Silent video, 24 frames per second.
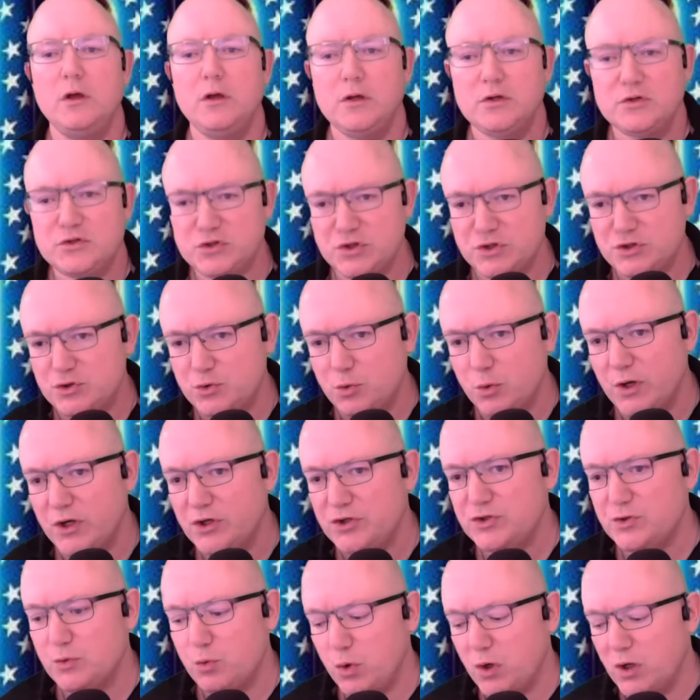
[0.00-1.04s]

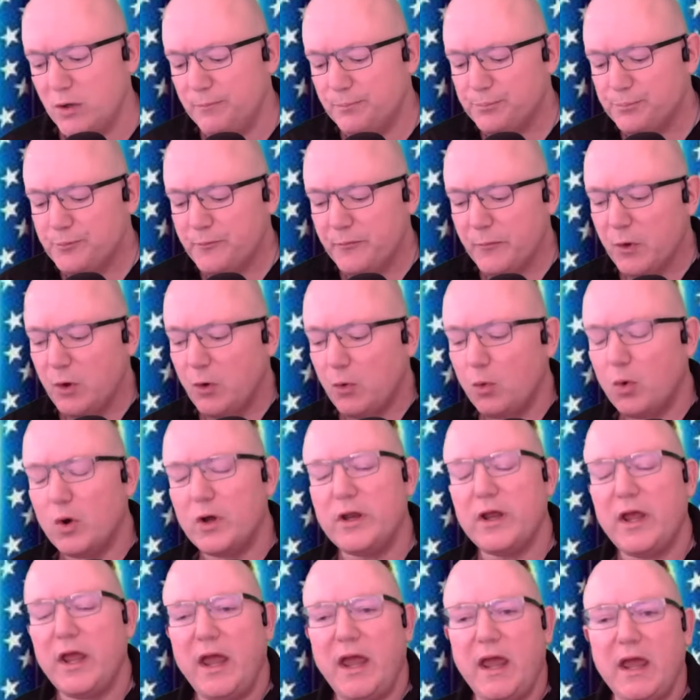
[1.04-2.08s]
situation. Well,
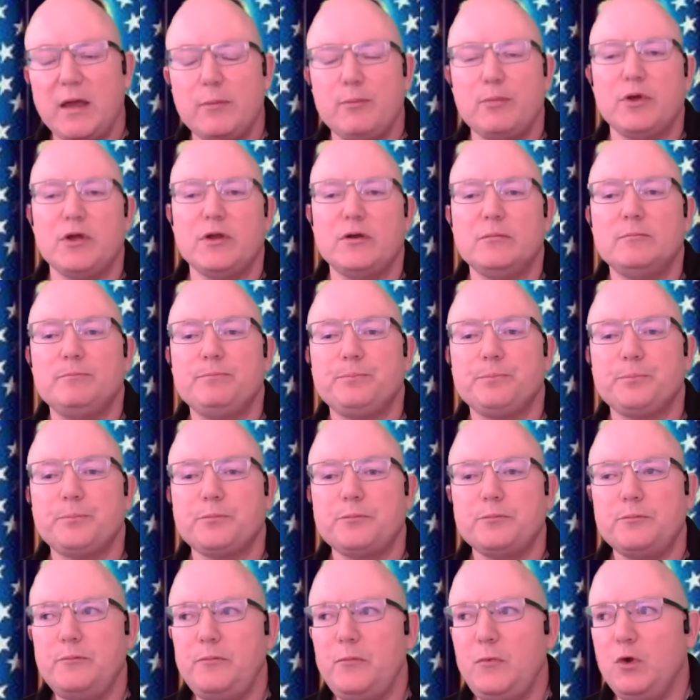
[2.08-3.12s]
what happened
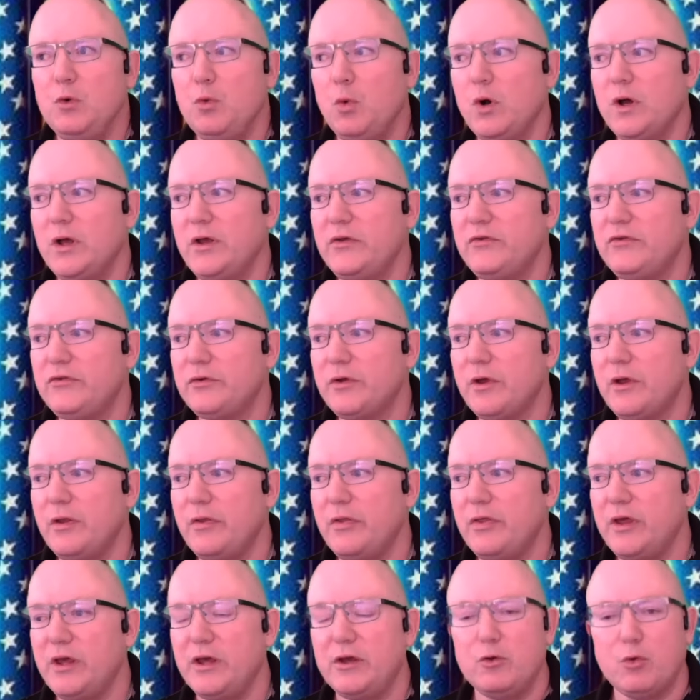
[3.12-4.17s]
was
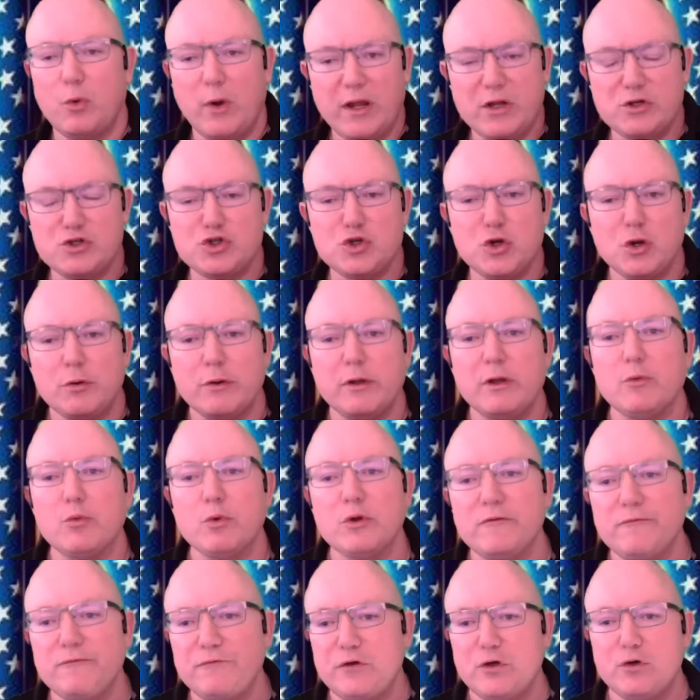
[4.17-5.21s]
the grand jury
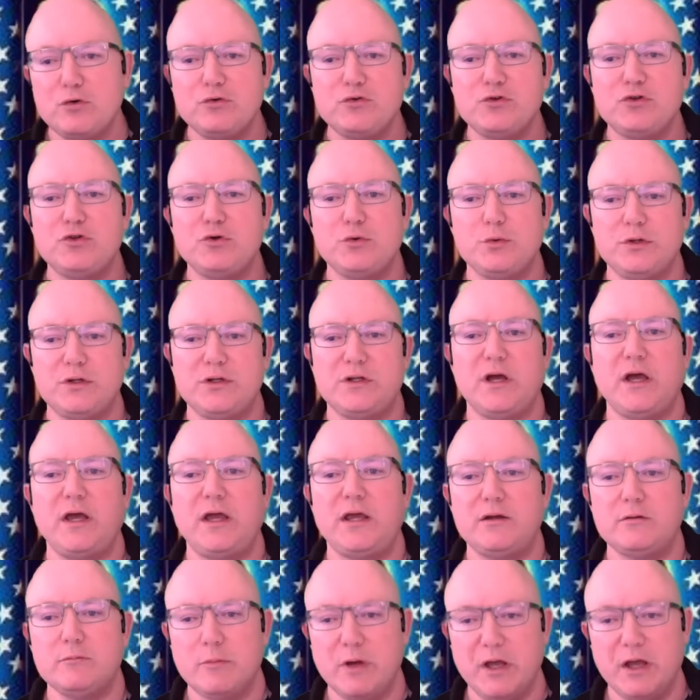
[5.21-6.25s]
refused to
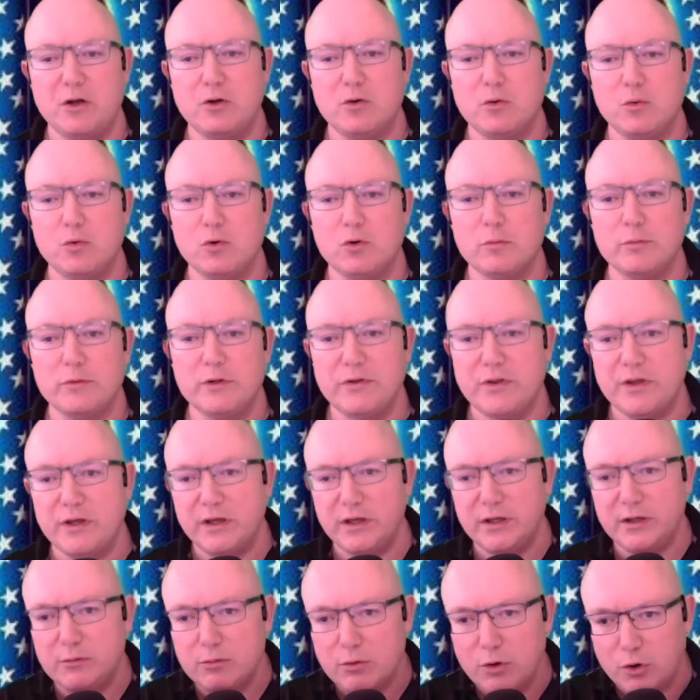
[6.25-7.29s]
indict Michael Roman.
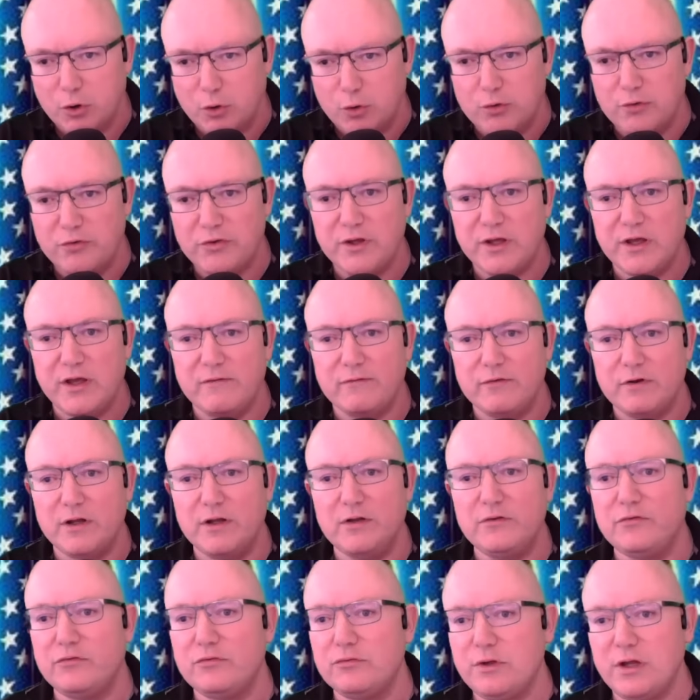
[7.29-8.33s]
They heard the
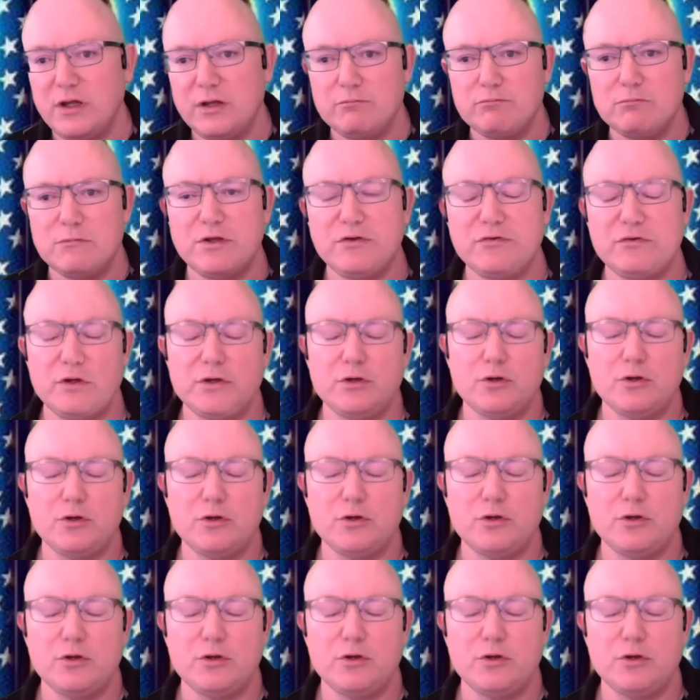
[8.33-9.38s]
evidence and they said, no,
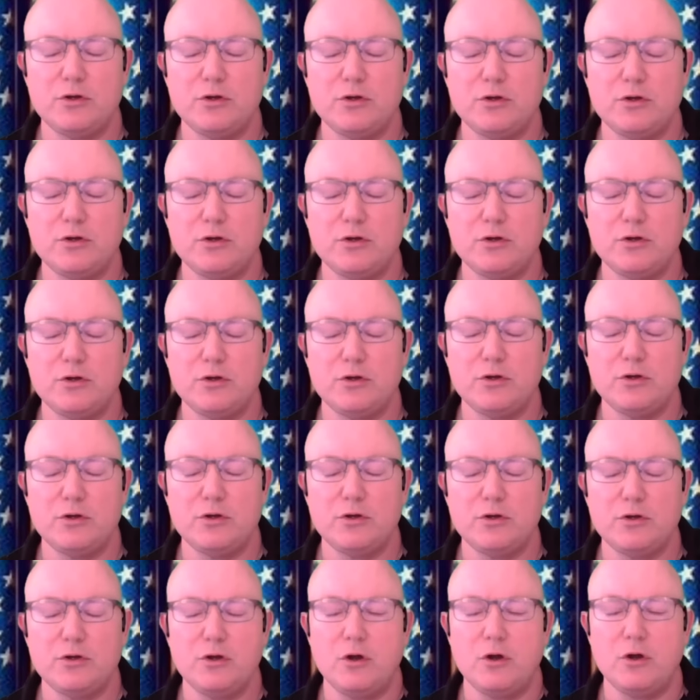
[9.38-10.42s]
we're not going to
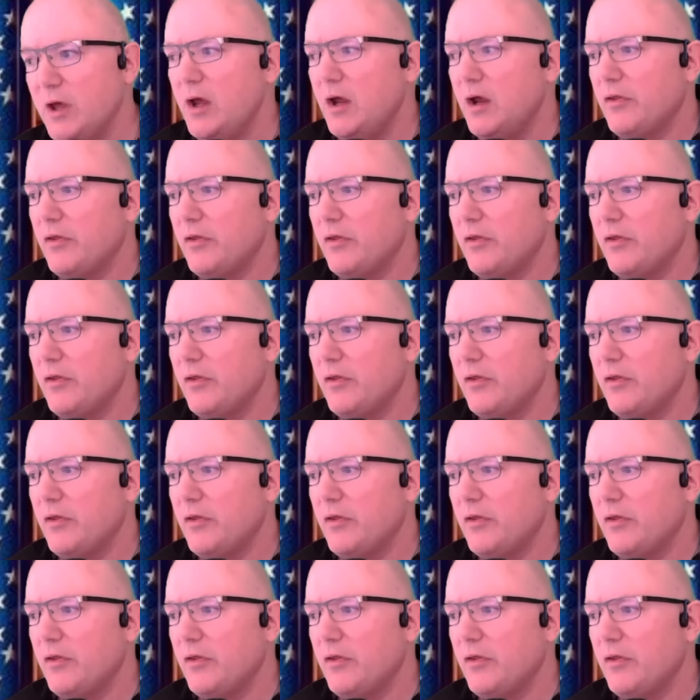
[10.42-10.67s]
indict him.